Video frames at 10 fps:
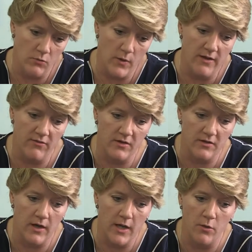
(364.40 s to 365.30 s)
a way that
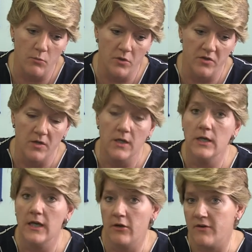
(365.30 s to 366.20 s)
I hope would
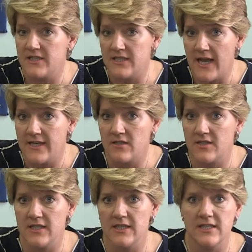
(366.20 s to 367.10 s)
increase
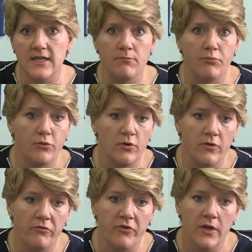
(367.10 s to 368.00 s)
attendances,
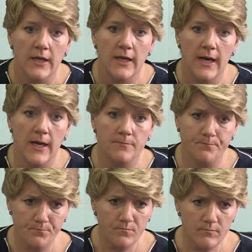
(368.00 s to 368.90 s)
improve
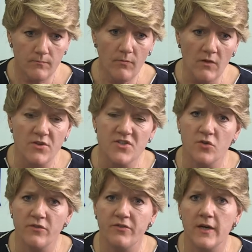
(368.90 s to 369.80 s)
the
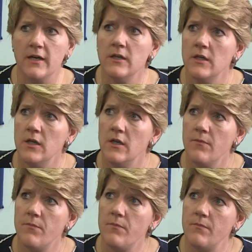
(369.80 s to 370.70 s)
sort of
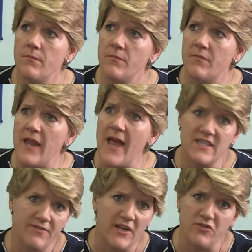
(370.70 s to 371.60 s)
the
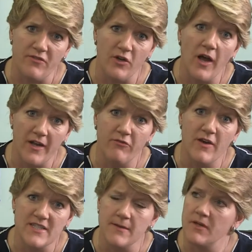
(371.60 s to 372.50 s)
X factor, if you like, of
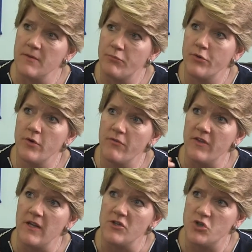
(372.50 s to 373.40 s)
racing, but improve
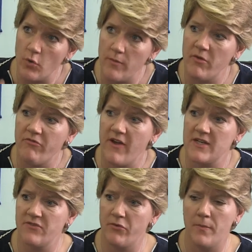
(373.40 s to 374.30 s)
the enjoyment
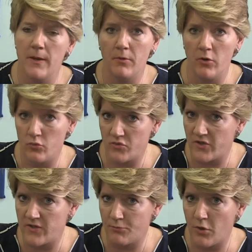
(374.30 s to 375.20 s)
factor for people and
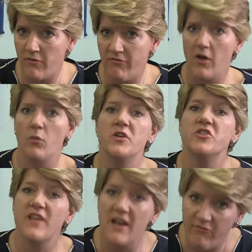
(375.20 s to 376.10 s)
also its profile,
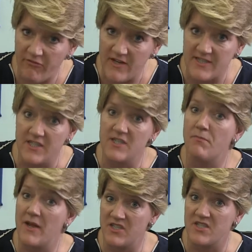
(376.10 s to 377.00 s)
which then feeds into
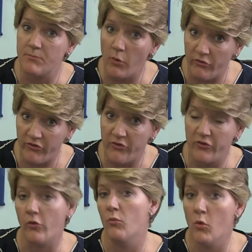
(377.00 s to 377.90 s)
better
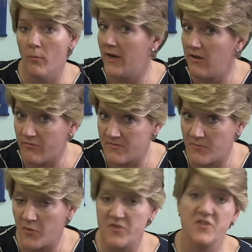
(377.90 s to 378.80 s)
sponsors or more money from
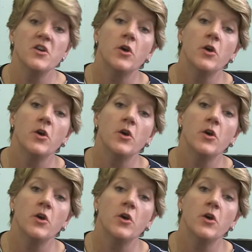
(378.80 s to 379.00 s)
sponsors,